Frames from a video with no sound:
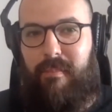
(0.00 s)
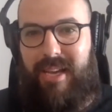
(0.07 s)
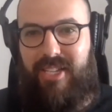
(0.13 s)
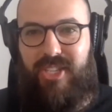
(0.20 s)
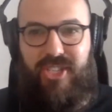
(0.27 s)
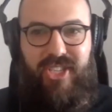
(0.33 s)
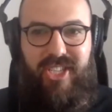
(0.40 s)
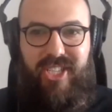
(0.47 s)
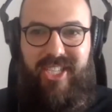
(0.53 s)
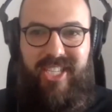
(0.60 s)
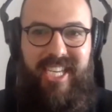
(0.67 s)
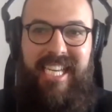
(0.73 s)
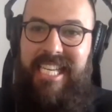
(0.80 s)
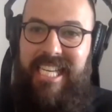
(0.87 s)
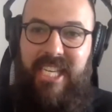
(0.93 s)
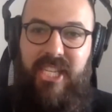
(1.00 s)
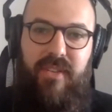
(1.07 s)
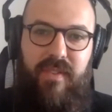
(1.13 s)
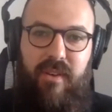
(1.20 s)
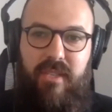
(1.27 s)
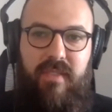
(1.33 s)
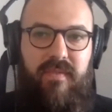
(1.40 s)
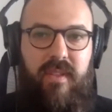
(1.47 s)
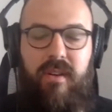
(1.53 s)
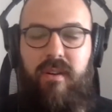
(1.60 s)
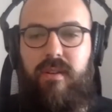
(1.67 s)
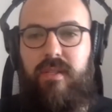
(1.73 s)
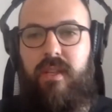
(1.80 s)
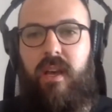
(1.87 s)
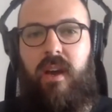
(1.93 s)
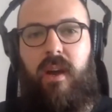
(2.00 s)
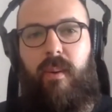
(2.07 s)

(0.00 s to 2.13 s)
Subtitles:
messages in each of those flows.